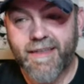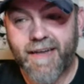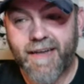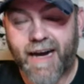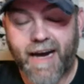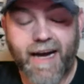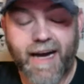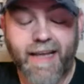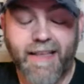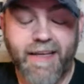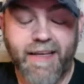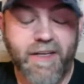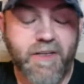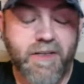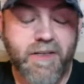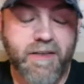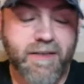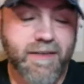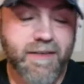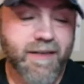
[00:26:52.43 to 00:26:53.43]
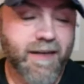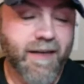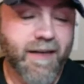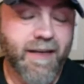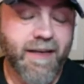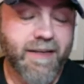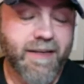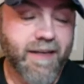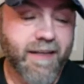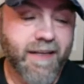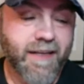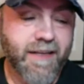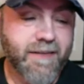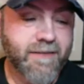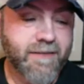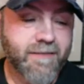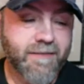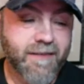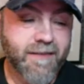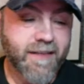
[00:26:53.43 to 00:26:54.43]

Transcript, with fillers: I, like. I like. I like.